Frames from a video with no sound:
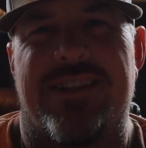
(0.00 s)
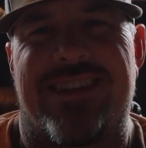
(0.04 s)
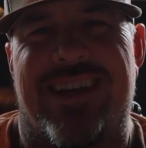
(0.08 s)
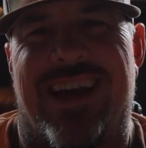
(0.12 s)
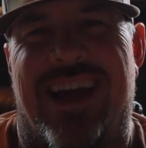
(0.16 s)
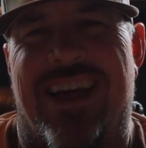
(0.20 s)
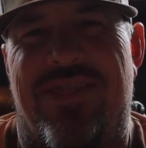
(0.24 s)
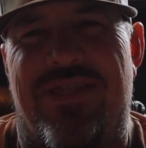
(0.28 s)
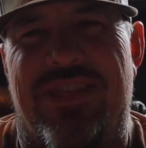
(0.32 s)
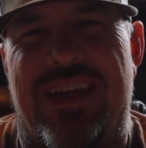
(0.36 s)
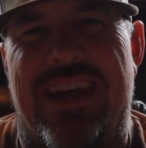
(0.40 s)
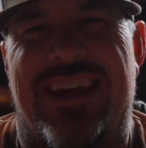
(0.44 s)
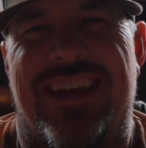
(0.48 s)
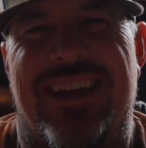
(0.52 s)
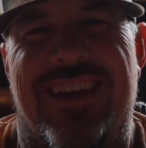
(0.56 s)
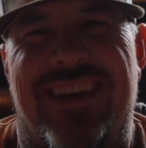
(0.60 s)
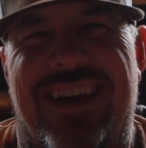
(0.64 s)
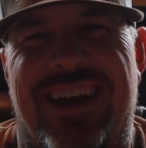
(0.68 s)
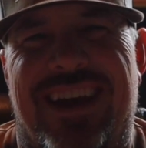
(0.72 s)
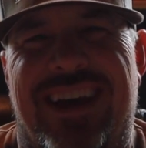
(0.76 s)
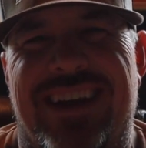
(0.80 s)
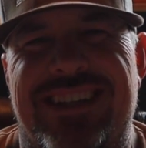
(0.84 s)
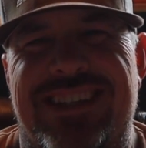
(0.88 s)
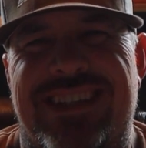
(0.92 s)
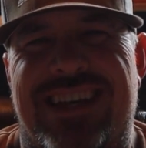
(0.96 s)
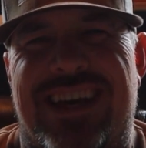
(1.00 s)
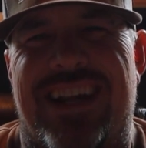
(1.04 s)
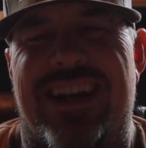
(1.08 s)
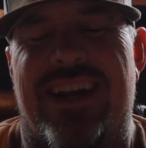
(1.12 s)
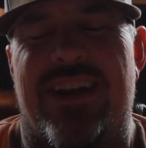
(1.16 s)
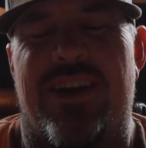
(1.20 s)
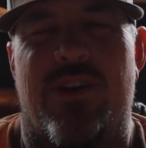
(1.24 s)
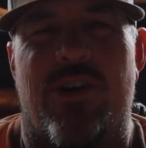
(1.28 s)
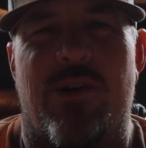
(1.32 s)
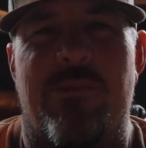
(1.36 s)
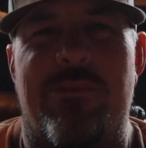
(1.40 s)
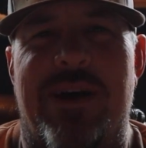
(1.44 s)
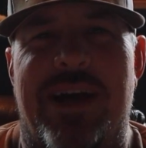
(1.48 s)
I think you guys kind of
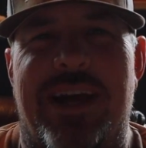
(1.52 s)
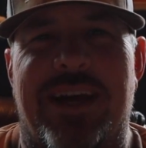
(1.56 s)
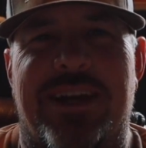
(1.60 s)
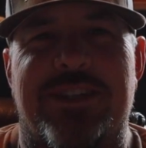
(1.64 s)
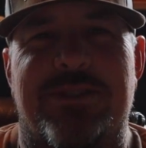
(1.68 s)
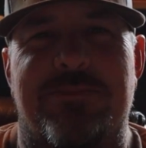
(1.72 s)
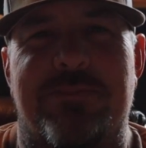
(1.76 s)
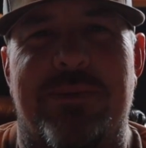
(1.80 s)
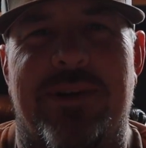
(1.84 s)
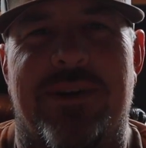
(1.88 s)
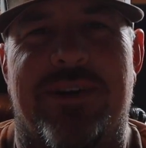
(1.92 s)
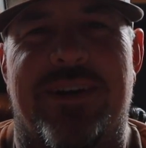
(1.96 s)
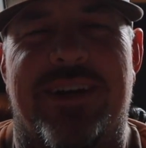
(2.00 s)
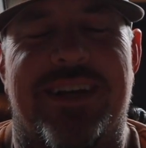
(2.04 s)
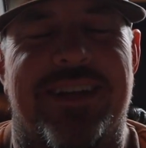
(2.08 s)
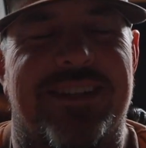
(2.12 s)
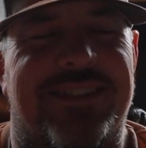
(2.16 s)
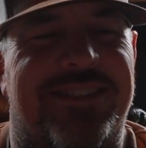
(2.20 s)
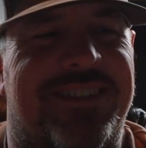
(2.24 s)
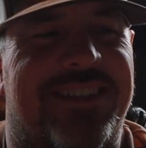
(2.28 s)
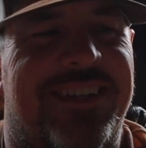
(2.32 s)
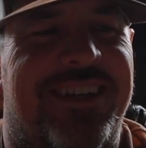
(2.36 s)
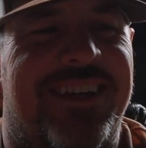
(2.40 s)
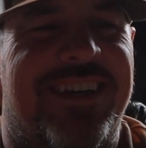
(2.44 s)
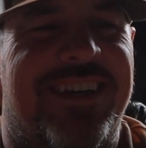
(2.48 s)
know my experience.